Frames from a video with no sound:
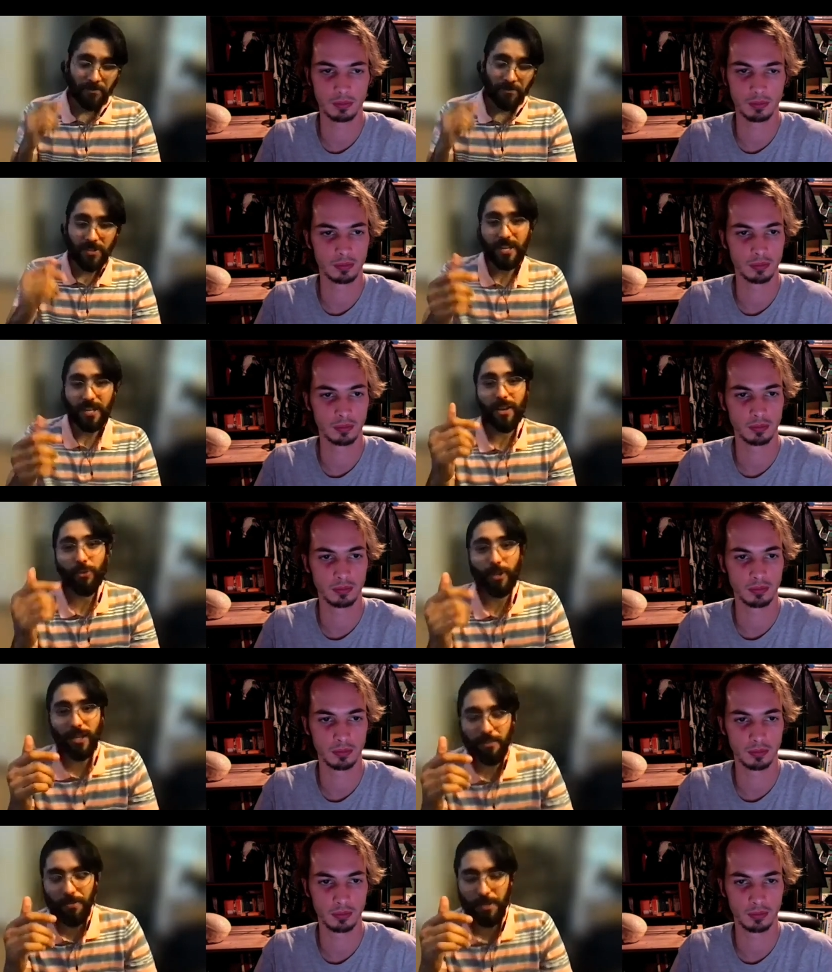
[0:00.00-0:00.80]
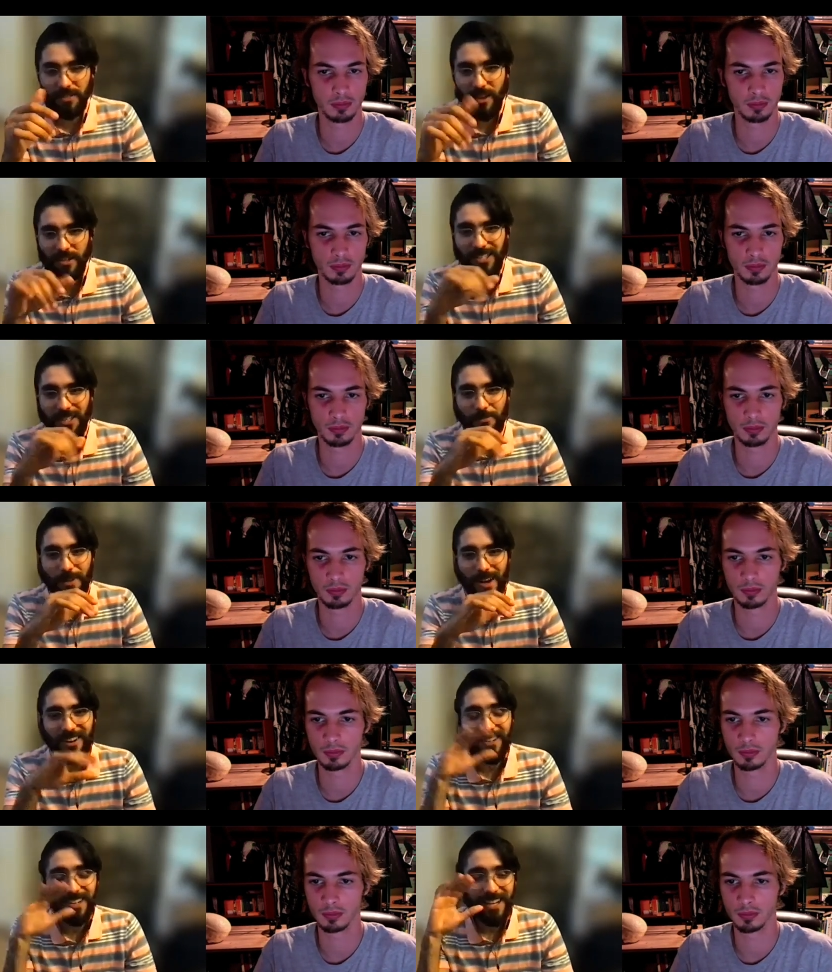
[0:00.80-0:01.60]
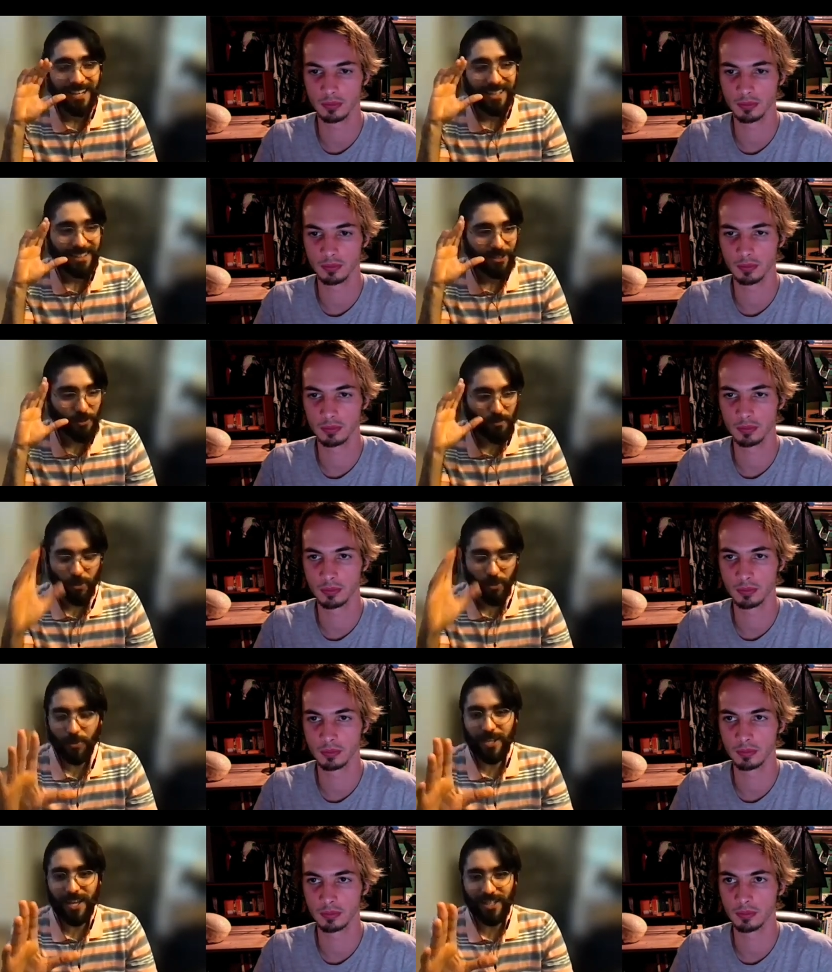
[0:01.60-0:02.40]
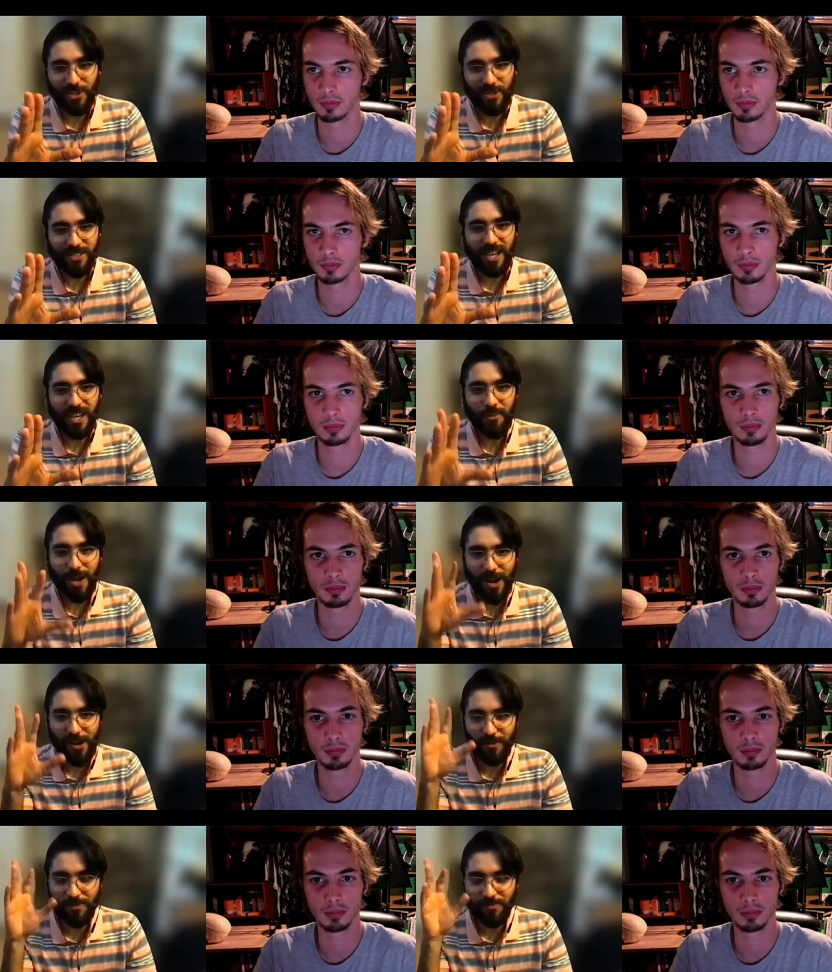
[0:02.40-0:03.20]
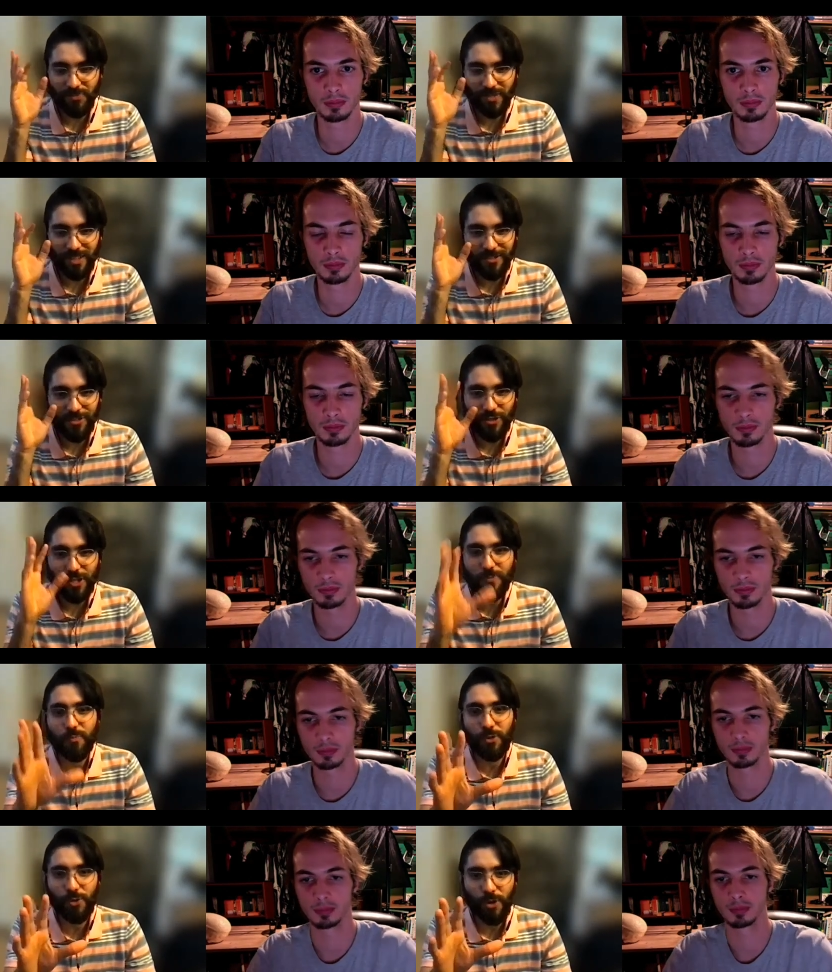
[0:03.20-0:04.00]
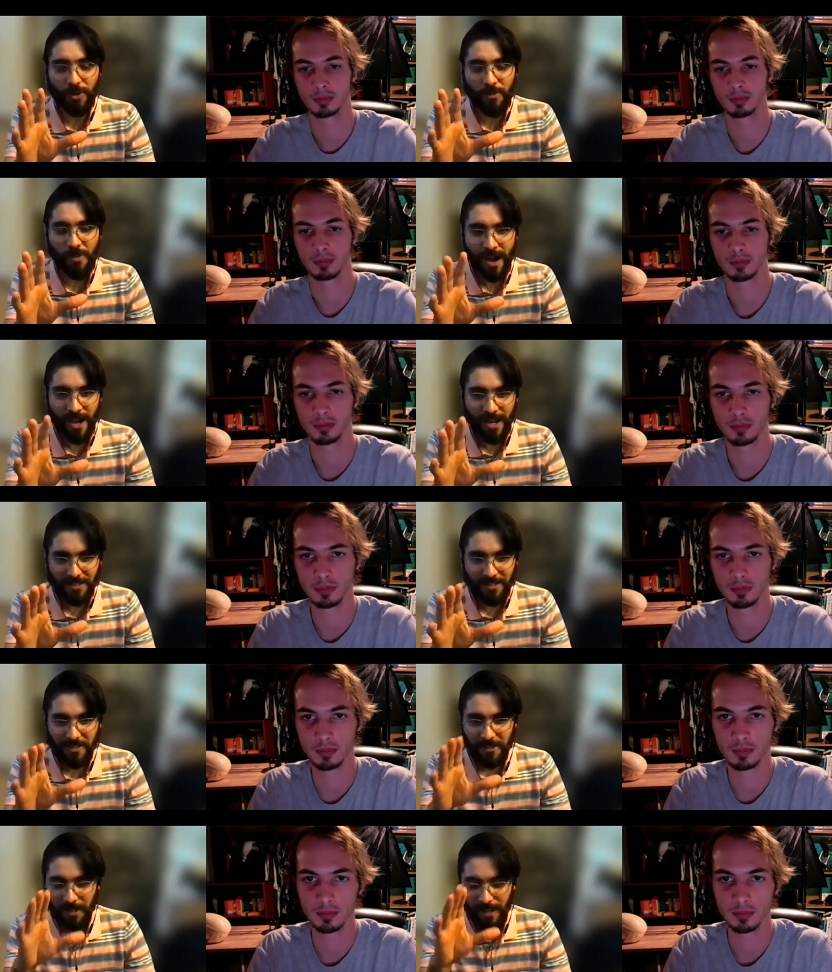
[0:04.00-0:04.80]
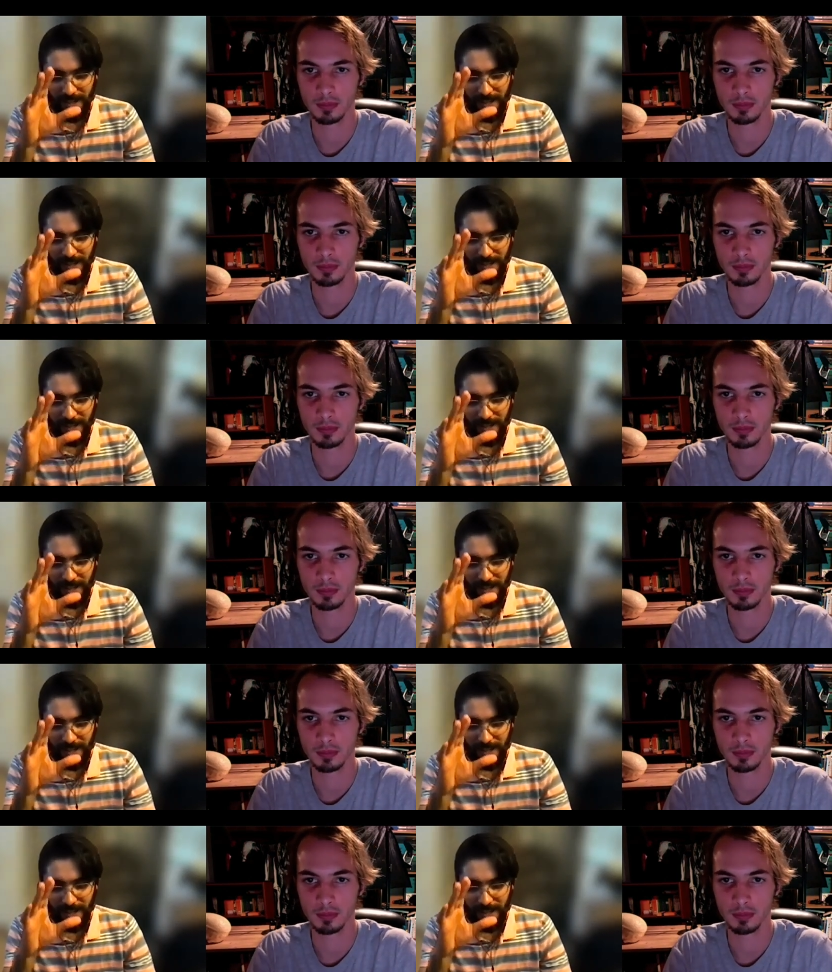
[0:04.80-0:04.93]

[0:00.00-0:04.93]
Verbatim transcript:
Speaker 1: Today, we're going to be talking about the movie that just came out, just blew our minds.